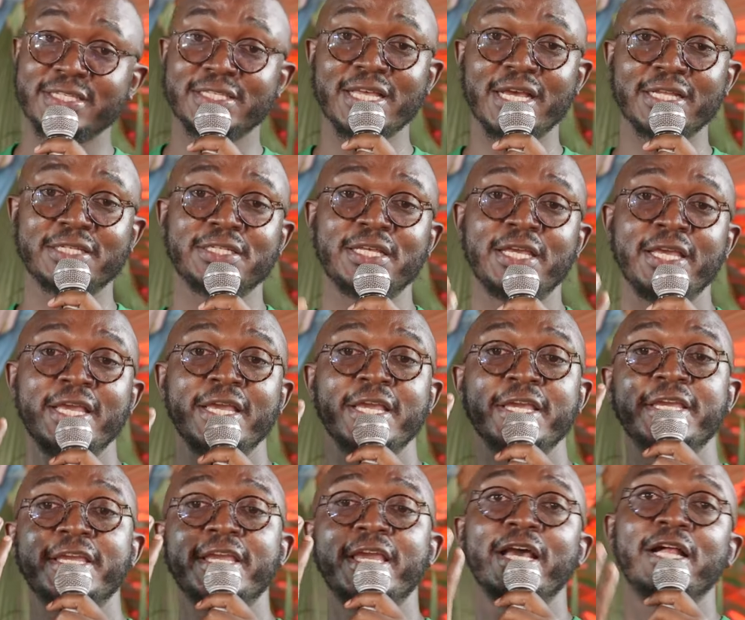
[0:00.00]
is that
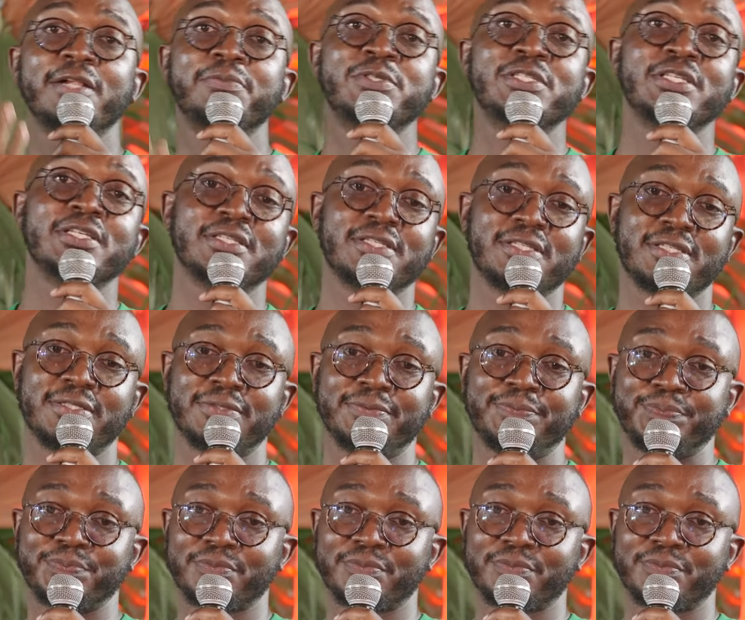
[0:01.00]
he helps us